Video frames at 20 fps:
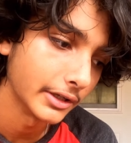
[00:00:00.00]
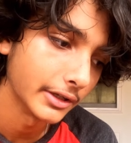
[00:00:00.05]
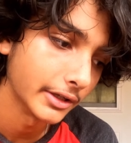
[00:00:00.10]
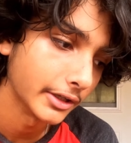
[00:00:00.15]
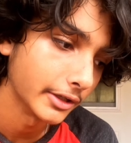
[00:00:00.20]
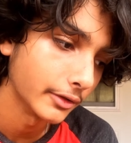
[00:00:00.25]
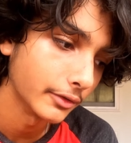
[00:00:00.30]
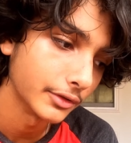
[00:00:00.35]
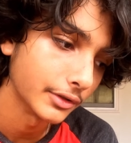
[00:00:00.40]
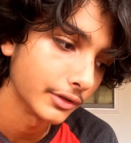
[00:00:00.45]

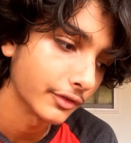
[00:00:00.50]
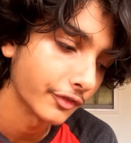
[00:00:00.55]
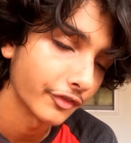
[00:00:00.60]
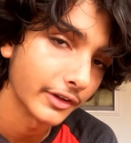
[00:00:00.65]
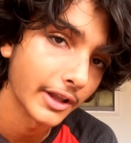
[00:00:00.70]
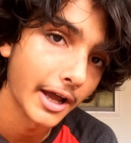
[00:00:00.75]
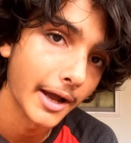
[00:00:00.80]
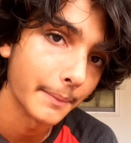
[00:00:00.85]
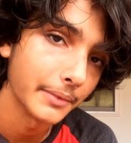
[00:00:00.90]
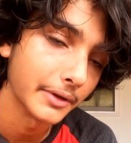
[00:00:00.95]
It will just
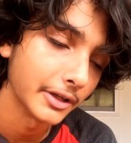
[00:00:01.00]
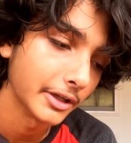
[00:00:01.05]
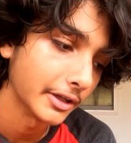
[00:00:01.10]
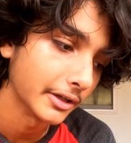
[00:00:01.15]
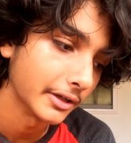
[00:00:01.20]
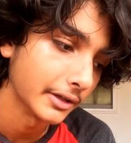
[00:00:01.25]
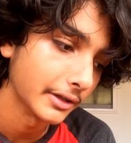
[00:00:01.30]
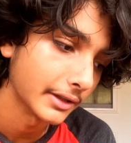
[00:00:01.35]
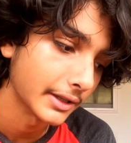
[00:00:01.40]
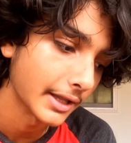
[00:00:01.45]
flop,
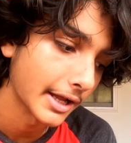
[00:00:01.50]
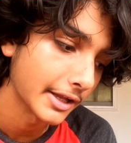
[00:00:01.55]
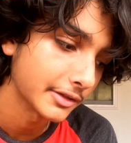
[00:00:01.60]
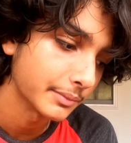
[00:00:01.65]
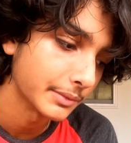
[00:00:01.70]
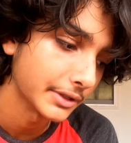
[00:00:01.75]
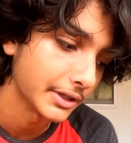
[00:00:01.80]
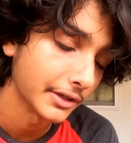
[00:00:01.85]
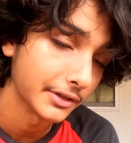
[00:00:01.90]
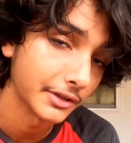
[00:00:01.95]
and that's
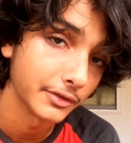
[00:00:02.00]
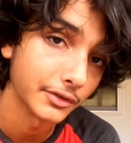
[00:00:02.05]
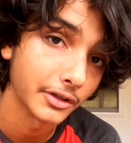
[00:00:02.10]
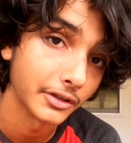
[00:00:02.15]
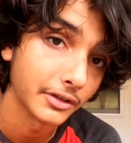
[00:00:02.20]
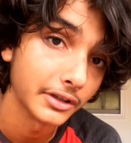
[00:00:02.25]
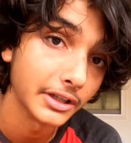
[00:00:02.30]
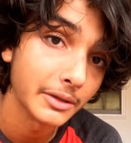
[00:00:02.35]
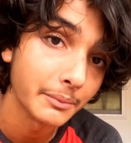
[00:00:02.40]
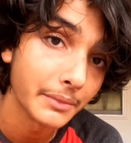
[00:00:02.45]
because it's
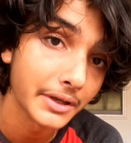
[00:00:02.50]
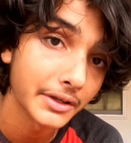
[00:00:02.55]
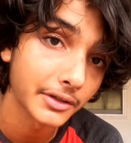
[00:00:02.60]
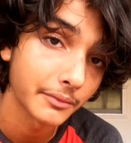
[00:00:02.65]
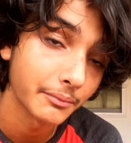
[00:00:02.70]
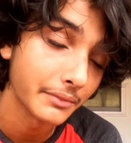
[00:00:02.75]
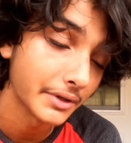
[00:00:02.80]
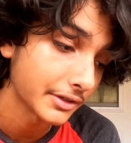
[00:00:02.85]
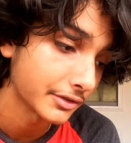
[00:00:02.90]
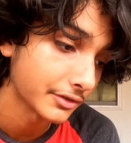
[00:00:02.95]
a lean
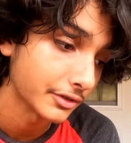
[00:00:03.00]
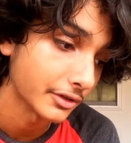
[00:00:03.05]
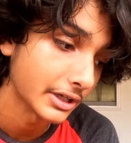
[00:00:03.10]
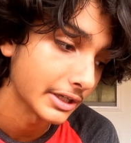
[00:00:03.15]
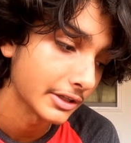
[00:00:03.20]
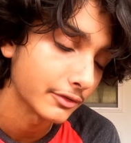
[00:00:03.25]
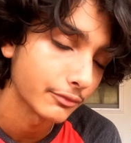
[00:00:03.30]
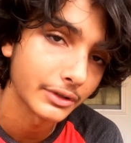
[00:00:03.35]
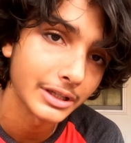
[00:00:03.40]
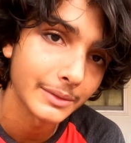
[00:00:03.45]
mixture, and
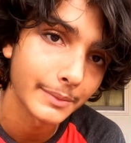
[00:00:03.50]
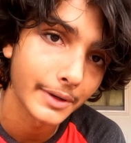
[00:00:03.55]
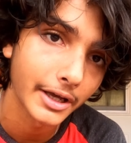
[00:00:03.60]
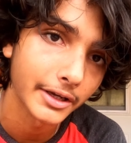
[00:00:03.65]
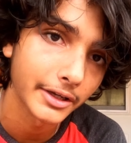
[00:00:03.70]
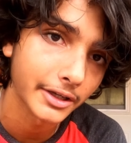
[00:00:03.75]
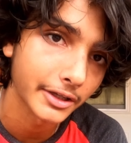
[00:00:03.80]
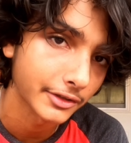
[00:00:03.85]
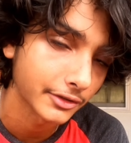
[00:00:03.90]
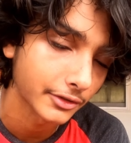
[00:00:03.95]
it's really
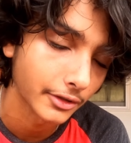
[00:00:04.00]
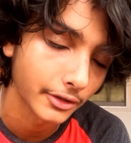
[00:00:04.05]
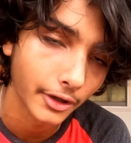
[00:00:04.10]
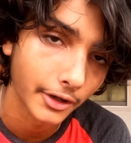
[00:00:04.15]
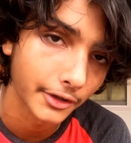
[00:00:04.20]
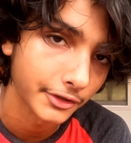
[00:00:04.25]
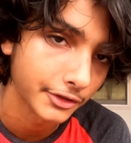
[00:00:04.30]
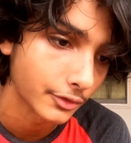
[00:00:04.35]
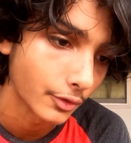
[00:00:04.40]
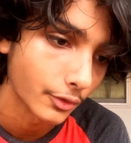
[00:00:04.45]
bad. It could
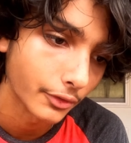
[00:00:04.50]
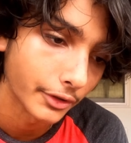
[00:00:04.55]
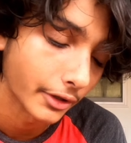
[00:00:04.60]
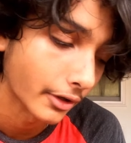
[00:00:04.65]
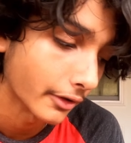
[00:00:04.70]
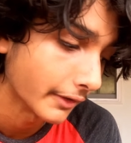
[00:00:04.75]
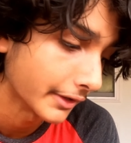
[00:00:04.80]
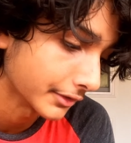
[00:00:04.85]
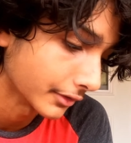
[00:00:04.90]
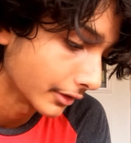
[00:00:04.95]
cause scoring,
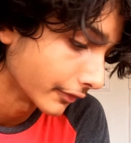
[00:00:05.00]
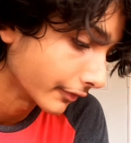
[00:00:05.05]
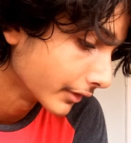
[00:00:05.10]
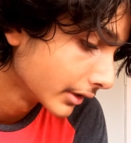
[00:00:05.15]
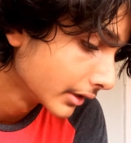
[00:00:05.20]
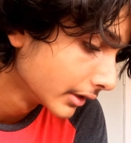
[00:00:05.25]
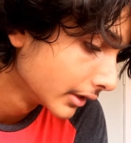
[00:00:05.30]
all that stuff.